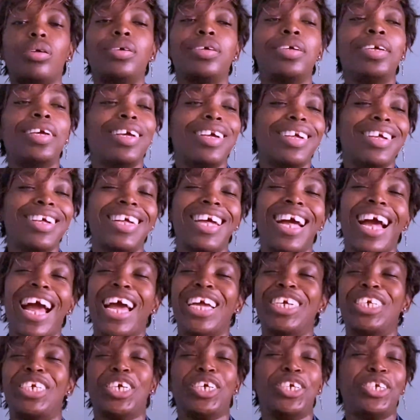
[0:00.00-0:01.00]
I just
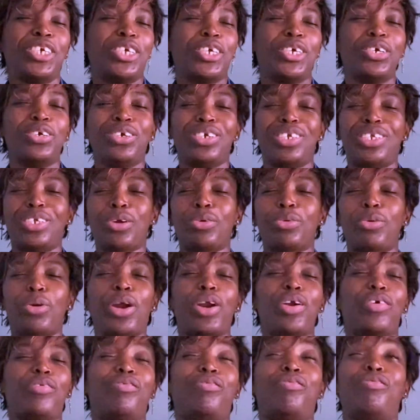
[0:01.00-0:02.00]
used the word
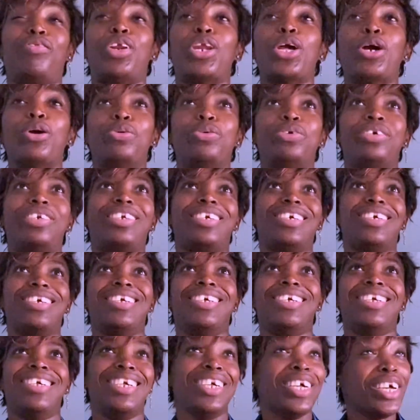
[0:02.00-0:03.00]
float,
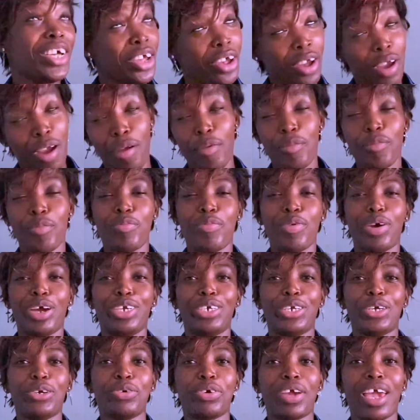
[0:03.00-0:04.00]
but
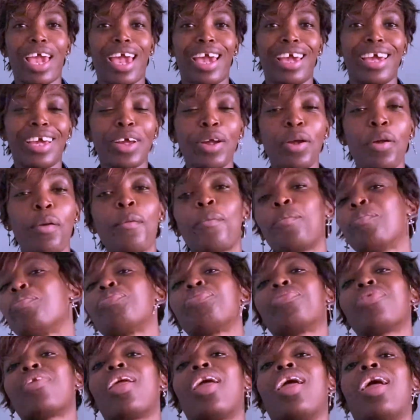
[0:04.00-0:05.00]
okay.
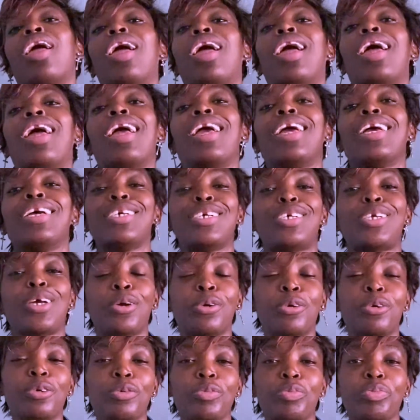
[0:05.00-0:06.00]
So,
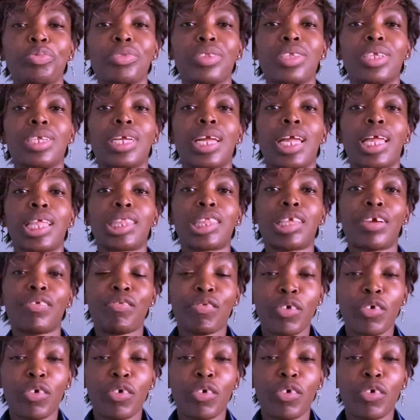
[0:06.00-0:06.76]
the first